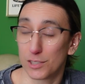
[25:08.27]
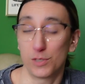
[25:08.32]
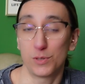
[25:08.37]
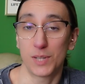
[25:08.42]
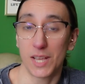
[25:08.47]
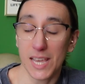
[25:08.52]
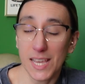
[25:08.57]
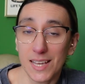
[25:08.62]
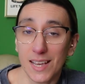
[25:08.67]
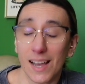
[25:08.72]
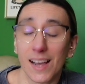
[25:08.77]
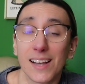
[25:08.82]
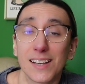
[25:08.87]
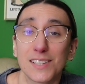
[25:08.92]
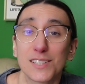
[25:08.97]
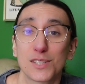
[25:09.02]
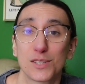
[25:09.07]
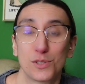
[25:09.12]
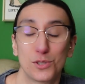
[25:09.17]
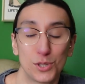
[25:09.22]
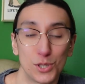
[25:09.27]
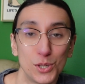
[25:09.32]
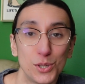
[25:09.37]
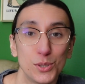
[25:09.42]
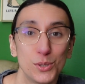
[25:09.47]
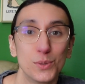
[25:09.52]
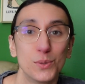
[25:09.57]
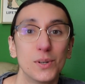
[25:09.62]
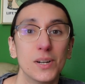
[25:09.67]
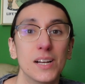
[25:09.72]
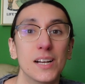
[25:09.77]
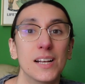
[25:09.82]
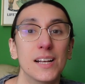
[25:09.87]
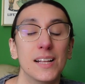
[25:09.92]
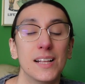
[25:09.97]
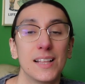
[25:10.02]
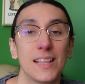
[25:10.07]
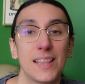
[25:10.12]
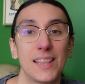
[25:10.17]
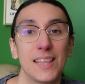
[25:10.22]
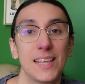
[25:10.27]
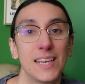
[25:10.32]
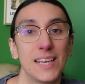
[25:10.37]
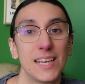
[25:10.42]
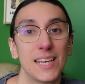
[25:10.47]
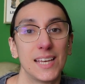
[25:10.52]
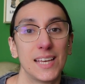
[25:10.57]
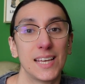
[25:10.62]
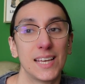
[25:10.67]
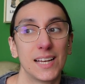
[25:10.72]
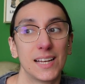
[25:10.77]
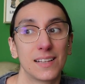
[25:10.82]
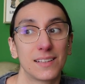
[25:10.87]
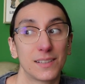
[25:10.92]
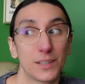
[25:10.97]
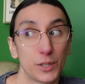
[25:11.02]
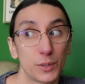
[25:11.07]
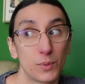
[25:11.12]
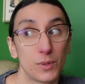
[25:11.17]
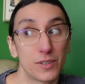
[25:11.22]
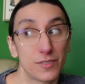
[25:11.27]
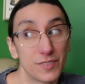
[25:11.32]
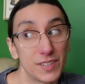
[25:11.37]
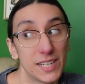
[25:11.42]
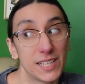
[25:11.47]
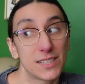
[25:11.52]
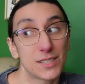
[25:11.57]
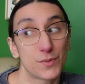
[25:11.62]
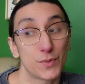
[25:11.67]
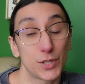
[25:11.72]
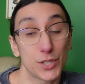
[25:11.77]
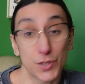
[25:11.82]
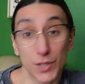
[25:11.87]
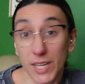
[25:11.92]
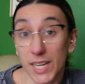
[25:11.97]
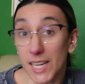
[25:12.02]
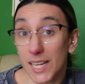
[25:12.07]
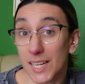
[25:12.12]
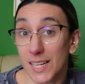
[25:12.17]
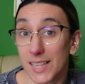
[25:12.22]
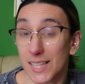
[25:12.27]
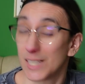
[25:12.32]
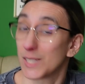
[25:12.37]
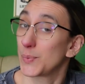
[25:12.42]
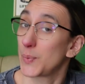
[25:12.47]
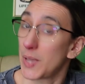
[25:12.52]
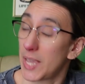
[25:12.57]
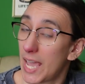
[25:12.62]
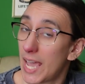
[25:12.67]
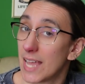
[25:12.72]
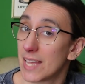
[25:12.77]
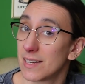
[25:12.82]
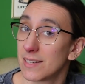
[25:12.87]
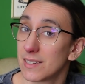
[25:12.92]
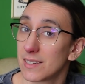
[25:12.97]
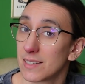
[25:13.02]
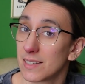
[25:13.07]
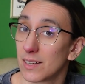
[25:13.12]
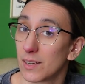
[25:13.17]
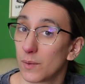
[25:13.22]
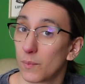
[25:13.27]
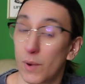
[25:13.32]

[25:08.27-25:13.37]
to take us to the Little Wolf Knits retreat this weekend,